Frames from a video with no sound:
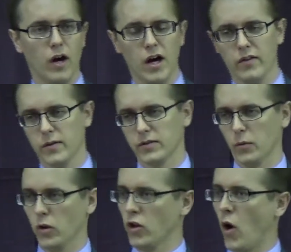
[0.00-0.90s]
Uh, then I
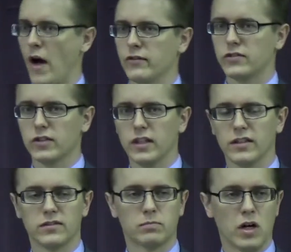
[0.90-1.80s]
said, well, no, obviously
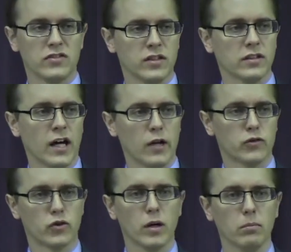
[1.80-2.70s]
it's President
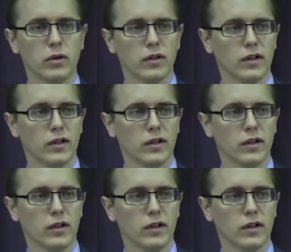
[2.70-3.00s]
Donald Trump.